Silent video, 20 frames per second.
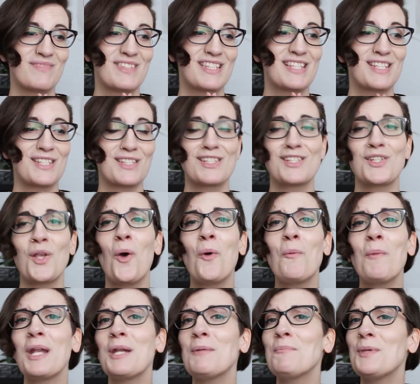so
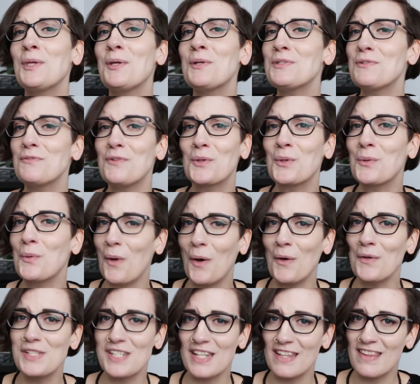many beautiful
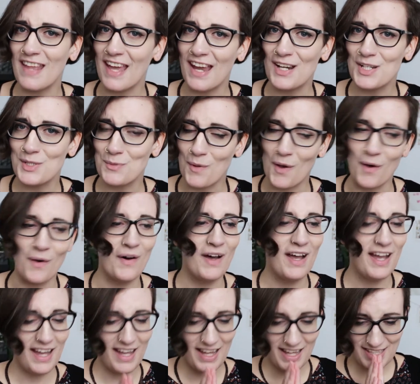quotes in there as well.
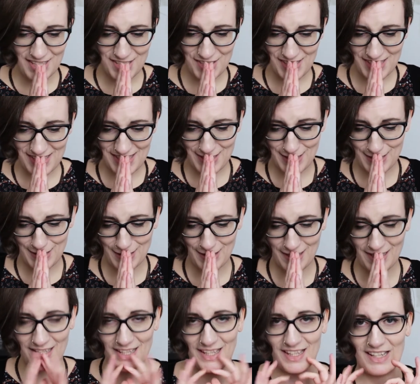Just
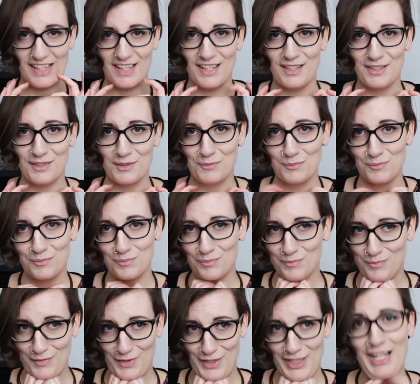
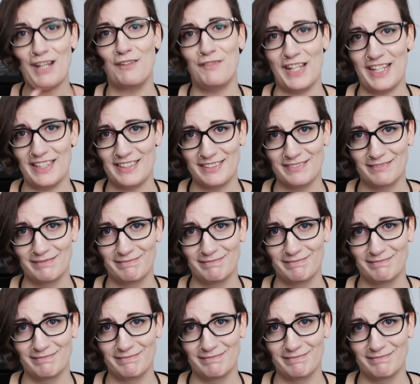love it.